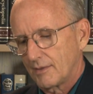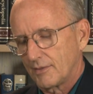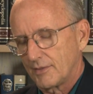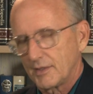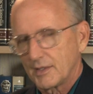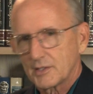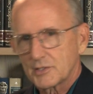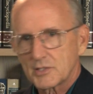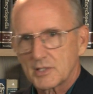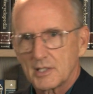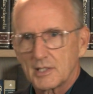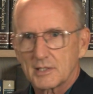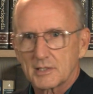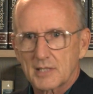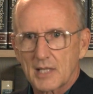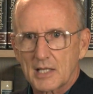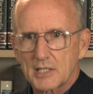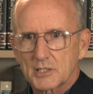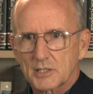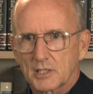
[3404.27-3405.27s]
This
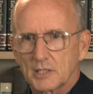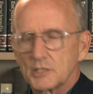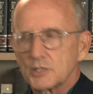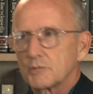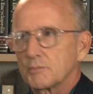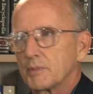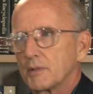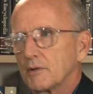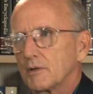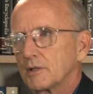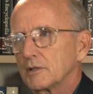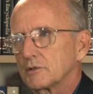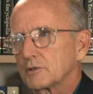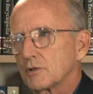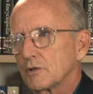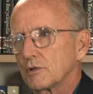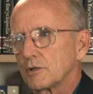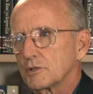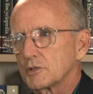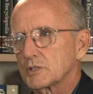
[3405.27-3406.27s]
is as
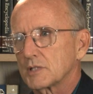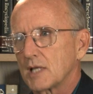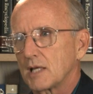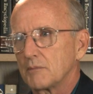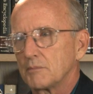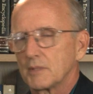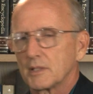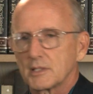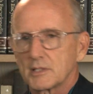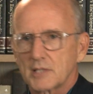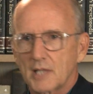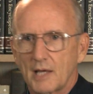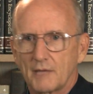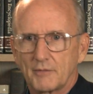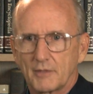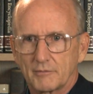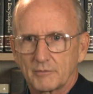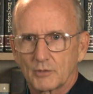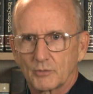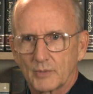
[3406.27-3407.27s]
conspiratorial statement as
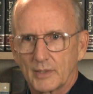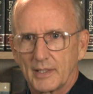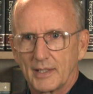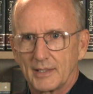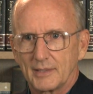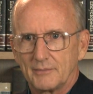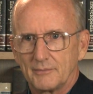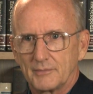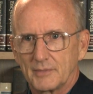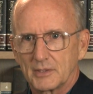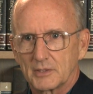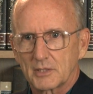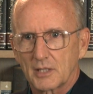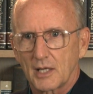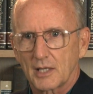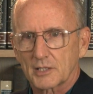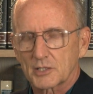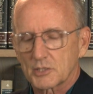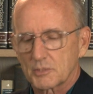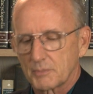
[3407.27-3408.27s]
I've ever read. It
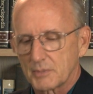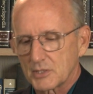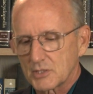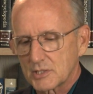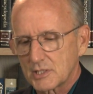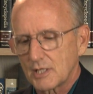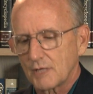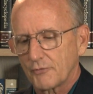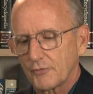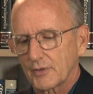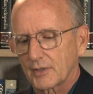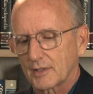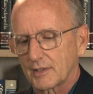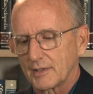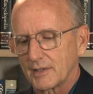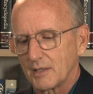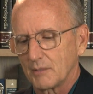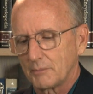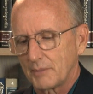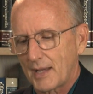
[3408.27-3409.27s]
talks
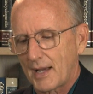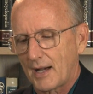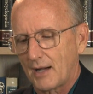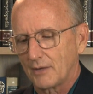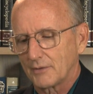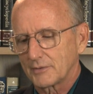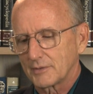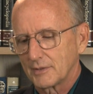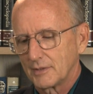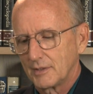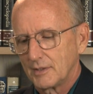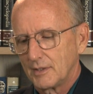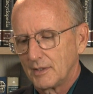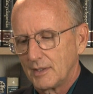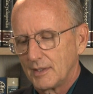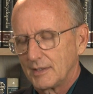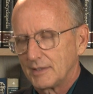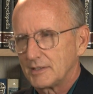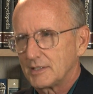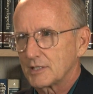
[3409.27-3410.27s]
specifically about
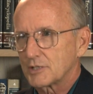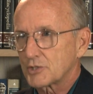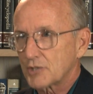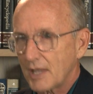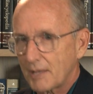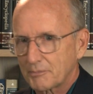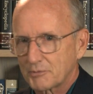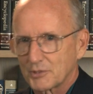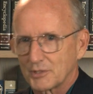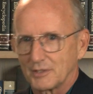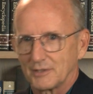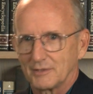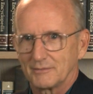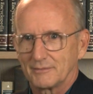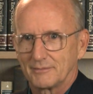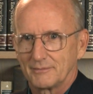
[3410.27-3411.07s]
deception